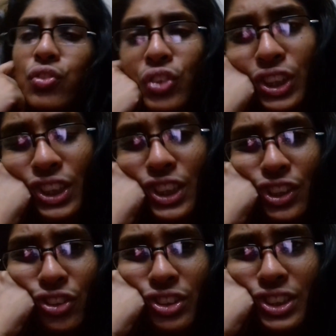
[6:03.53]

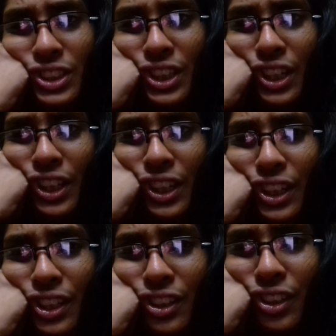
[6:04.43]
wanted to
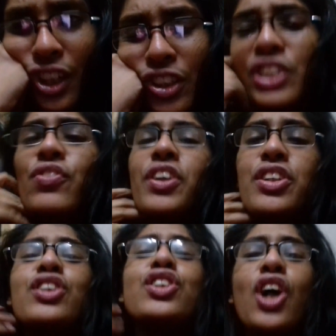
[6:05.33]
say, I just
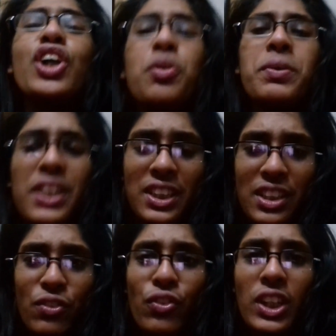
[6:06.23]
wanted to
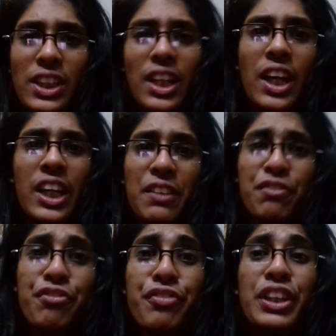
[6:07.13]
document what I
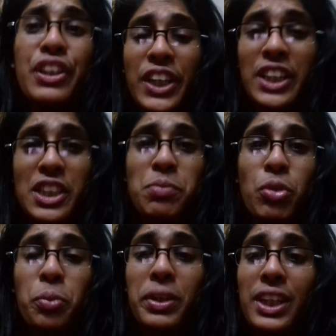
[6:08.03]
am feeling at this
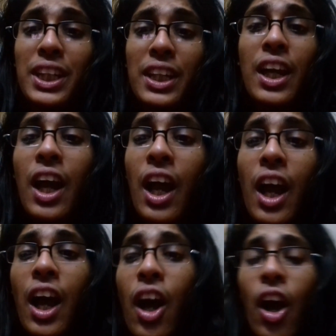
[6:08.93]
moment, that
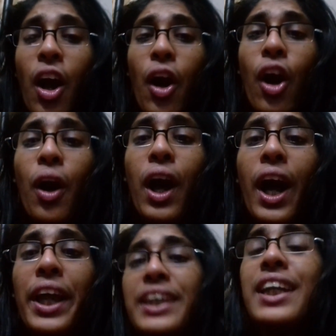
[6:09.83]

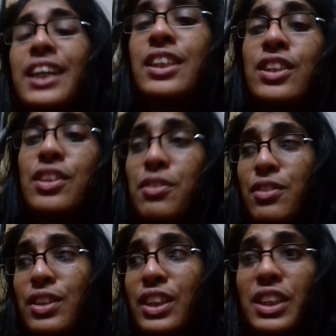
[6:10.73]
I can
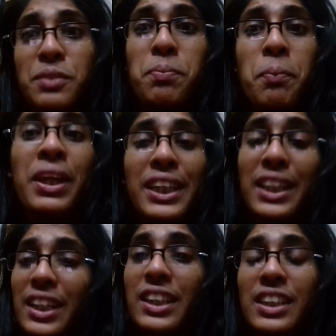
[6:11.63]
just make
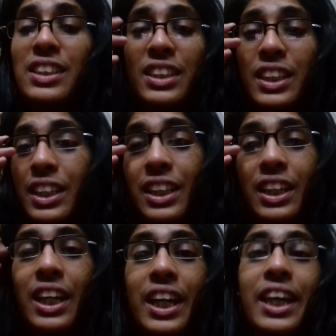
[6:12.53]
it. I just
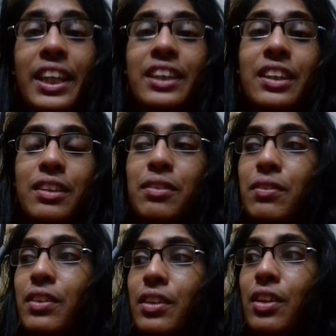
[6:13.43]
can
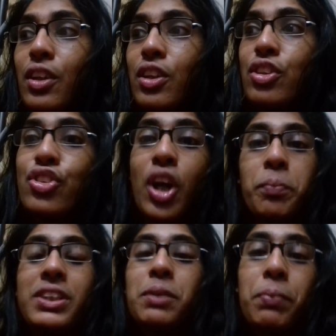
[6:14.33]

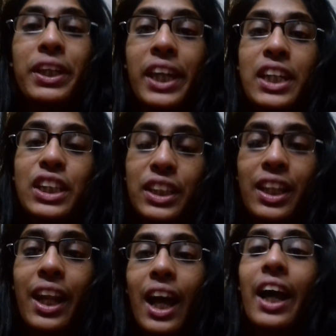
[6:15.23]
drop this
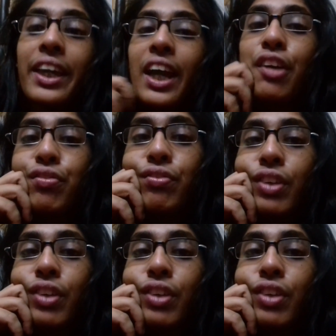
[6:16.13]
application, and I